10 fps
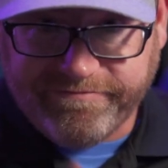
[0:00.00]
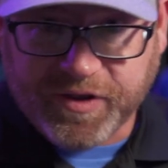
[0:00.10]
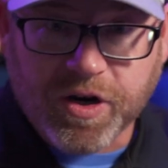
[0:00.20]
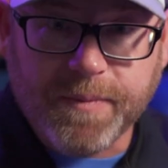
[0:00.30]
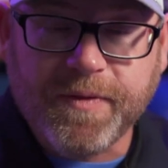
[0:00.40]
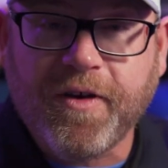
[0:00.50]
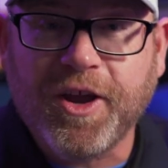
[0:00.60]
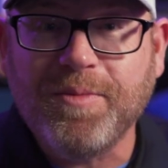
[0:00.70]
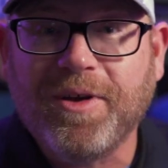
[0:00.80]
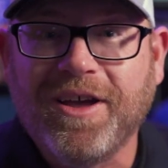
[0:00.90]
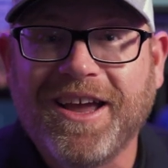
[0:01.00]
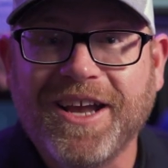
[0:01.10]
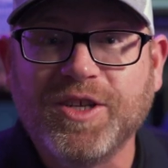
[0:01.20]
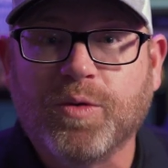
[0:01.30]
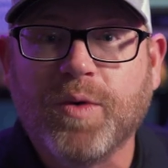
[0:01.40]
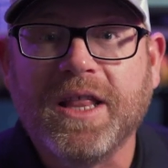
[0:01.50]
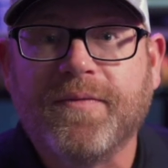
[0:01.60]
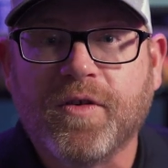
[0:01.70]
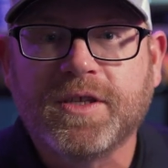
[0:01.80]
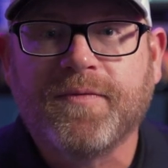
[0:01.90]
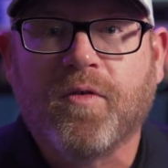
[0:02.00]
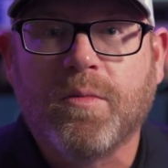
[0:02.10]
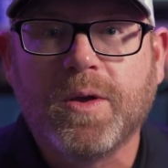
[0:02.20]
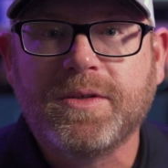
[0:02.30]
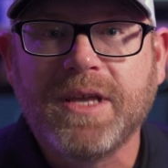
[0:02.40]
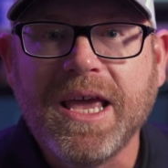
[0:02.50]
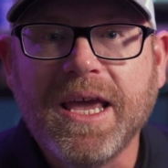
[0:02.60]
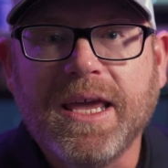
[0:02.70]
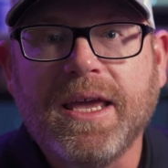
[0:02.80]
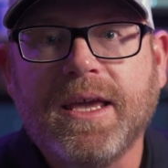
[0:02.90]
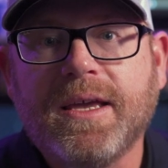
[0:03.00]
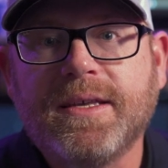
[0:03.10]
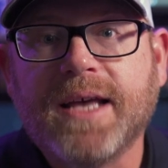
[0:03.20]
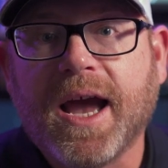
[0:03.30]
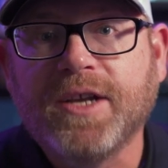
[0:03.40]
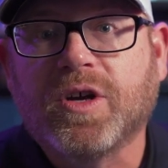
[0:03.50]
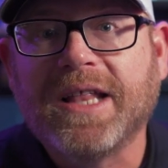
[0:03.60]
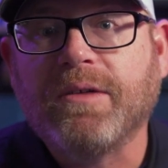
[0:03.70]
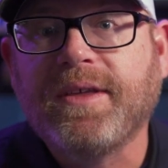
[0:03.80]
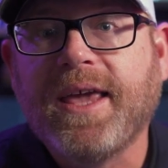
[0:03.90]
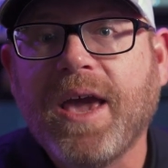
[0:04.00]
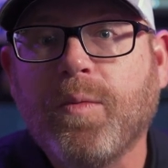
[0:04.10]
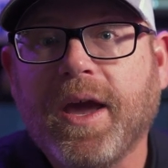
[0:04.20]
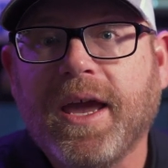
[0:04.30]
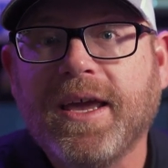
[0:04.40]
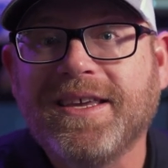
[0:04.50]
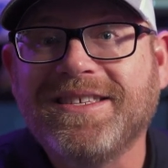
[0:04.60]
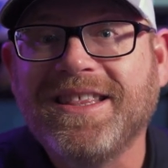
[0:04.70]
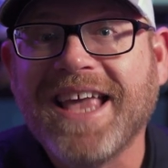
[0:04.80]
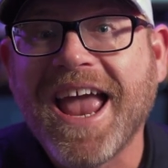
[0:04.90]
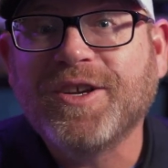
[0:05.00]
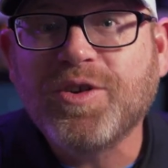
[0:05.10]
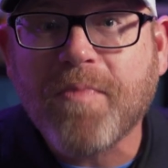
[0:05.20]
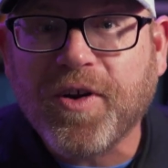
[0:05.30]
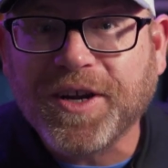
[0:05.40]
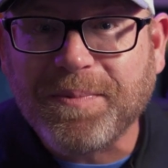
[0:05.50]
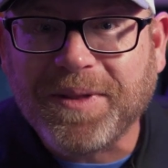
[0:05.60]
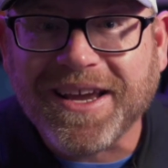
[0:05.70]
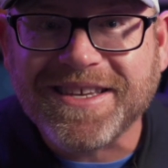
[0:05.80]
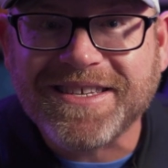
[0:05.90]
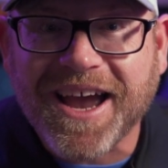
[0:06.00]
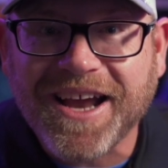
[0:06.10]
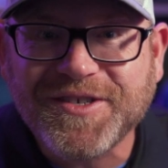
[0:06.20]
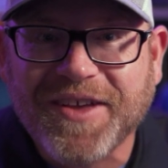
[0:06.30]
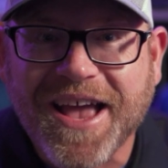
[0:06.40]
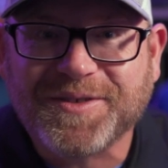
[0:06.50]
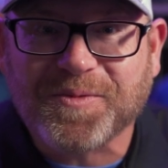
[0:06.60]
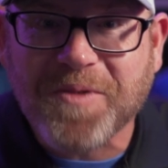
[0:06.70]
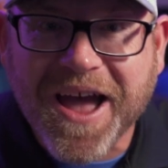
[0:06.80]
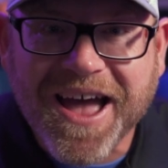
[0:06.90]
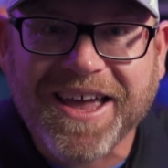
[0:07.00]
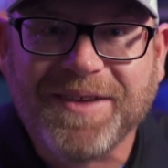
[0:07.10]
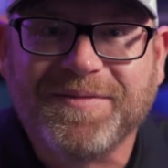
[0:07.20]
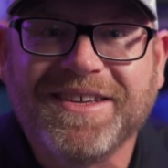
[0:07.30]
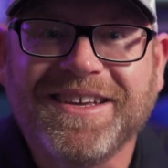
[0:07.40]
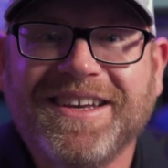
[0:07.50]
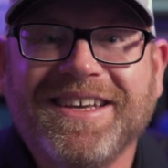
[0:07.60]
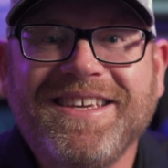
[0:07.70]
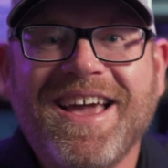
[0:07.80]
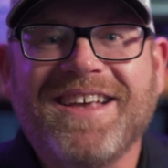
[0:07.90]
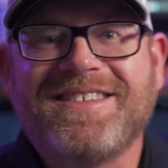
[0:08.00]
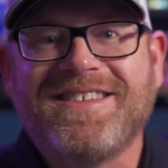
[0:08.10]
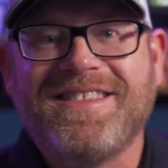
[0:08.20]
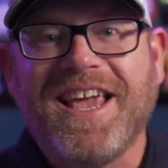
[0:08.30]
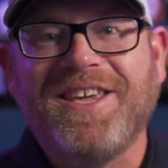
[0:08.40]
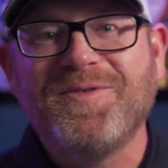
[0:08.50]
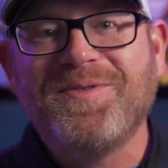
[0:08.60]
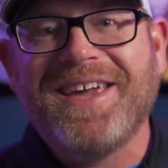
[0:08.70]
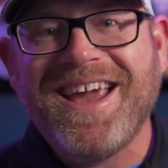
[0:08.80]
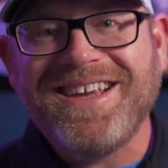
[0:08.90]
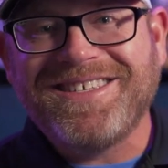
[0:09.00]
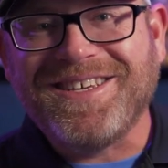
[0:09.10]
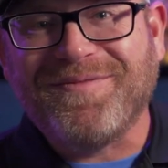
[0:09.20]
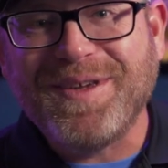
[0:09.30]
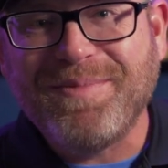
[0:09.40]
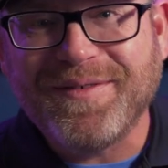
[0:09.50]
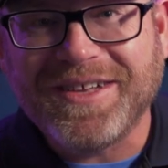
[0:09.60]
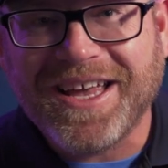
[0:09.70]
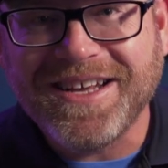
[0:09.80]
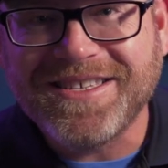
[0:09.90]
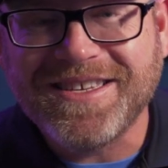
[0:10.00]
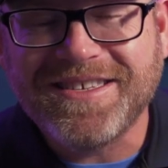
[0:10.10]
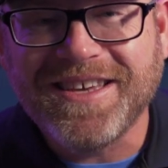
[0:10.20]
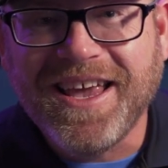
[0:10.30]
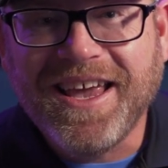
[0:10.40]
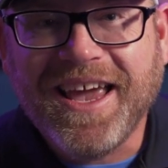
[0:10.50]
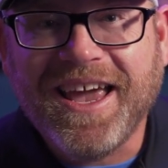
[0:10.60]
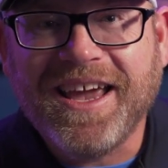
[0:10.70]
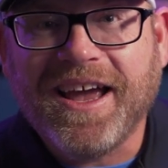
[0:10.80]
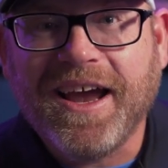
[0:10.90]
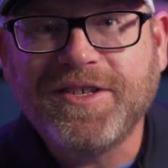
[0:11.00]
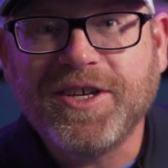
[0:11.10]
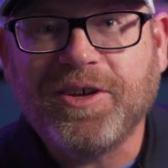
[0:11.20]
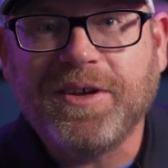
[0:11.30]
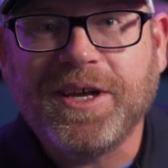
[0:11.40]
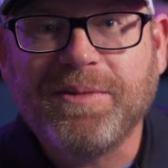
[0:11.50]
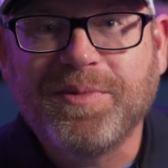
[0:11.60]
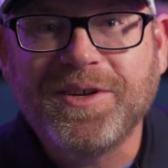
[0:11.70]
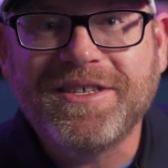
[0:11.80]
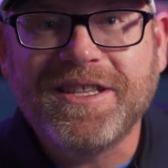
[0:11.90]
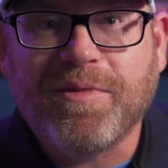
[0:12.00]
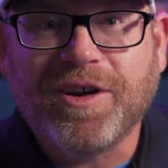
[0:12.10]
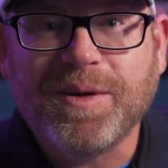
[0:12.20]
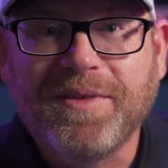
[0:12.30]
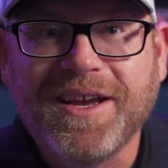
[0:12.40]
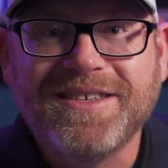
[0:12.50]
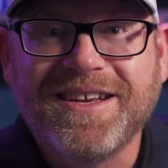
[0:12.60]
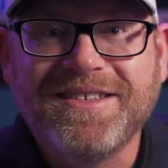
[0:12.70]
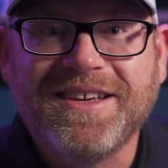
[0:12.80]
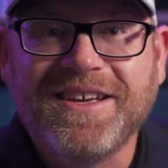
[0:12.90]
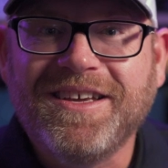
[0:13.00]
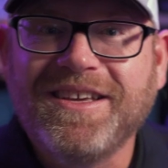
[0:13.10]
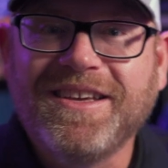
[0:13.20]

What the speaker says: turn up the volume on IGEL Ready. The first and foremost is the IGEL Cloud Gateway is in the Azure Marketplace. IGEL has arrived. Yes, thank you, Casey, VP of Alliances at IGEL. Put us in the marketplace. That